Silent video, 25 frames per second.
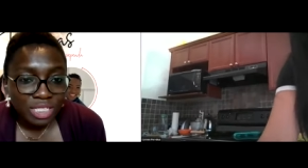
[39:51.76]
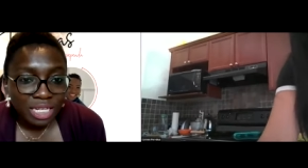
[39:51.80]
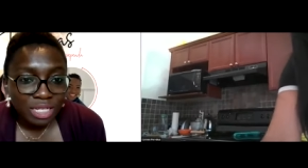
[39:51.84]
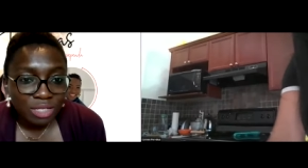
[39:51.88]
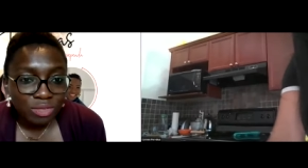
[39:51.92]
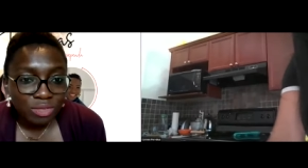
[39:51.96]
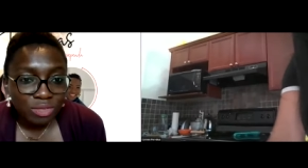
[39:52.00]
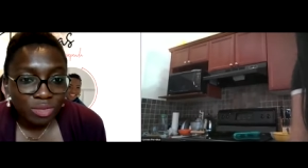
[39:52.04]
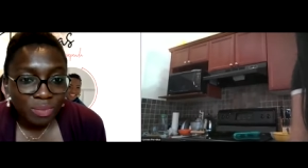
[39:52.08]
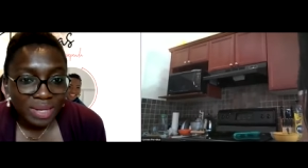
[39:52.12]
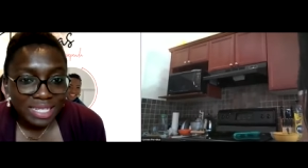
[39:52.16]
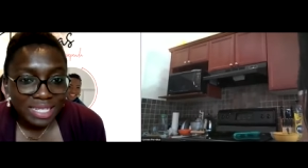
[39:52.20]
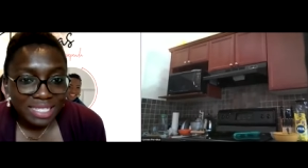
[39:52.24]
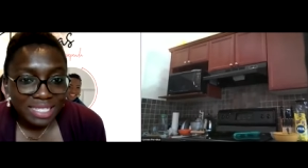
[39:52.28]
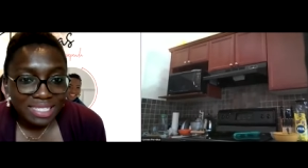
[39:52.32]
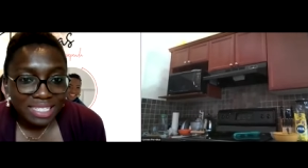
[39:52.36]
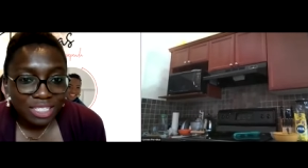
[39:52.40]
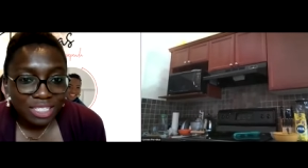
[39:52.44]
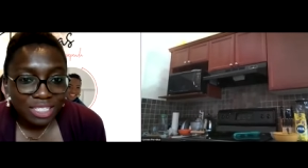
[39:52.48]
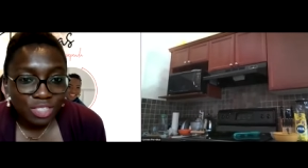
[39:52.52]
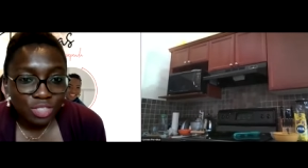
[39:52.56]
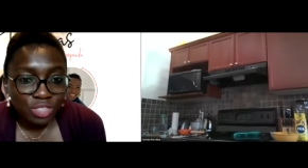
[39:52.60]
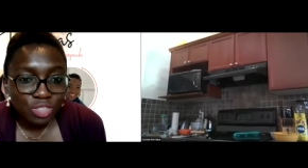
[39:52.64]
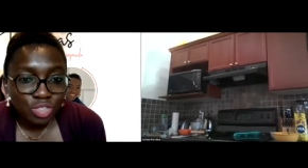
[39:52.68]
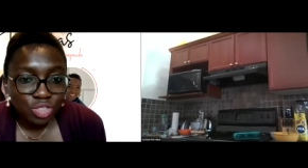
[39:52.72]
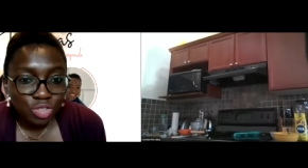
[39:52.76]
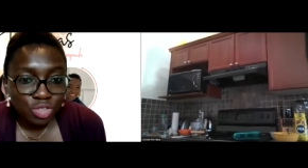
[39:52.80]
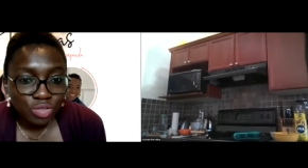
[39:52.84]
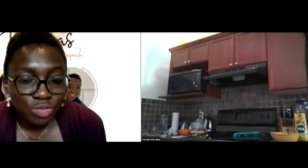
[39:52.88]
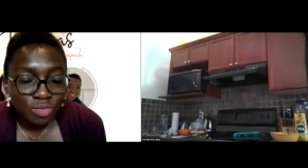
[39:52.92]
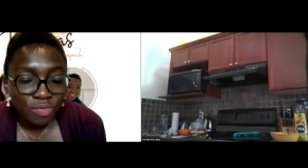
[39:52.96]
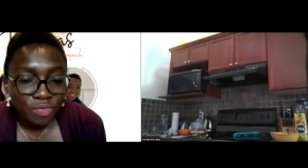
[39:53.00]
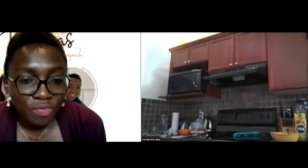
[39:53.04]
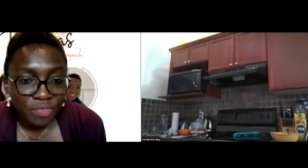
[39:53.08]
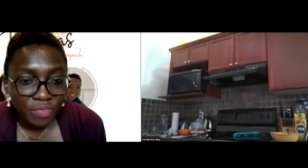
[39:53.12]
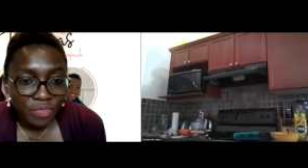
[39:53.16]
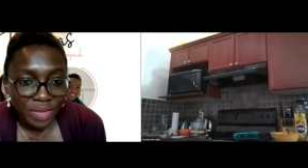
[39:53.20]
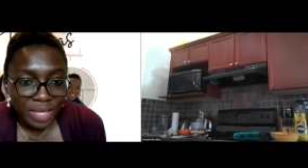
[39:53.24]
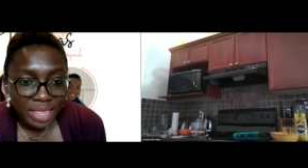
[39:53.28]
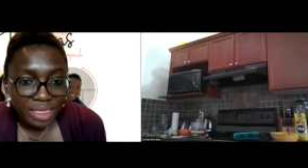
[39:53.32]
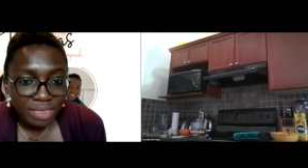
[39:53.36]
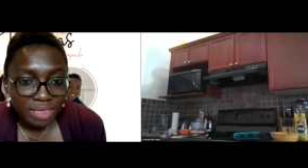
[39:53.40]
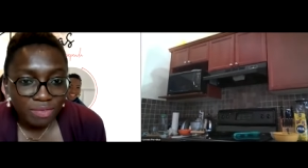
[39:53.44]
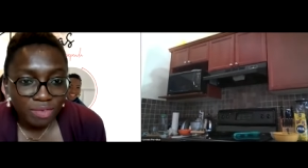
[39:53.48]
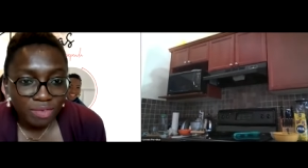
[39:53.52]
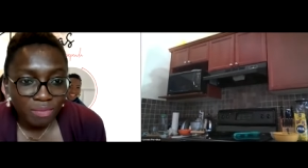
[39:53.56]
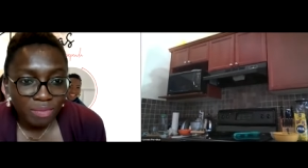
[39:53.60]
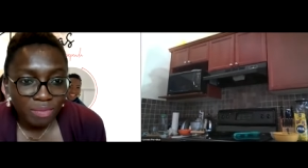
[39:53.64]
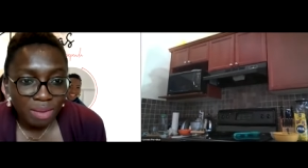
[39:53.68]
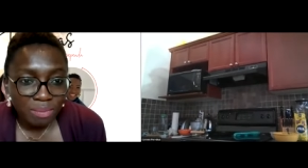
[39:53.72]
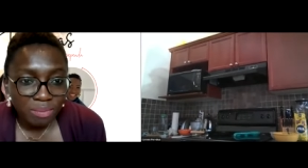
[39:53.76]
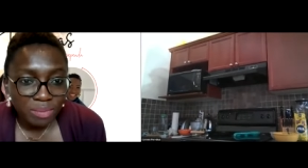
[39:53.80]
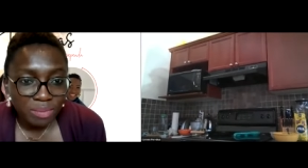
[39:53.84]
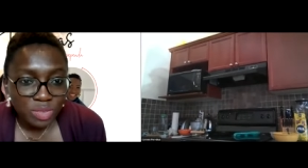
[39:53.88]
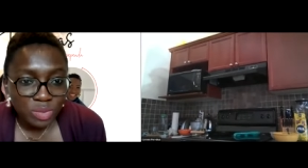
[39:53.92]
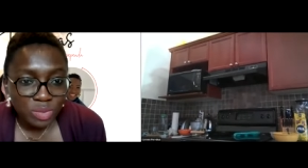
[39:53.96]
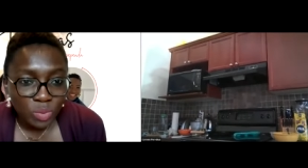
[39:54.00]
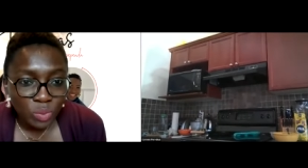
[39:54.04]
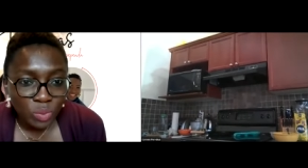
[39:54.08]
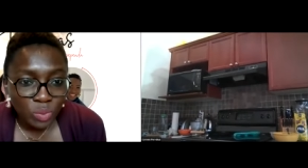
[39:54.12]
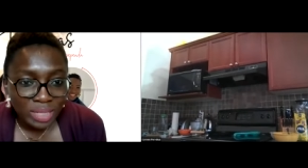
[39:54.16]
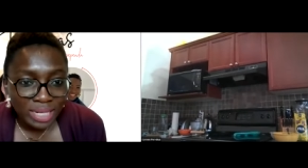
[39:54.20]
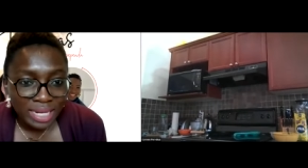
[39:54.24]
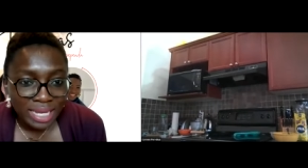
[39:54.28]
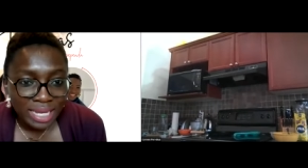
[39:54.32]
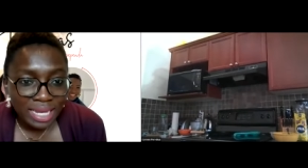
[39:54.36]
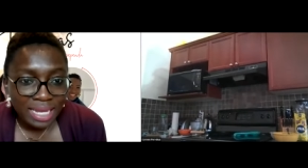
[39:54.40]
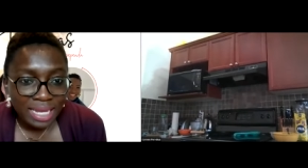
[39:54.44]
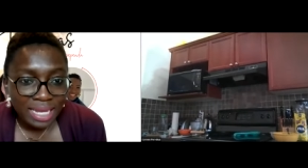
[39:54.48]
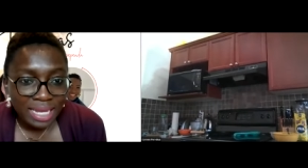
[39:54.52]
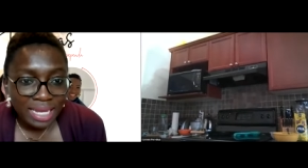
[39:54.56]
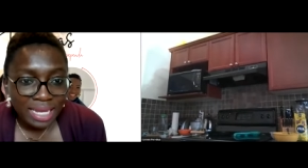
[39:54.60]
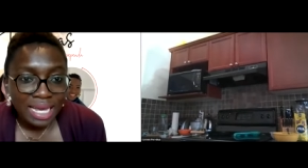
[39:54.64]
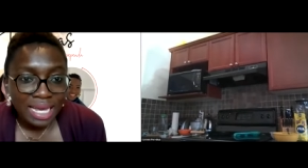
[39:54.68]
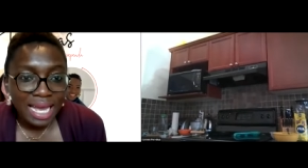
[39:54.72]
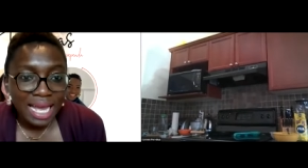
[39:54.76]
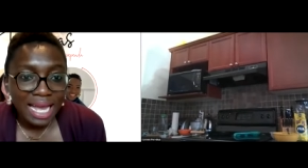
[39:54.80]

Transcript: general meeting June 5th for members only.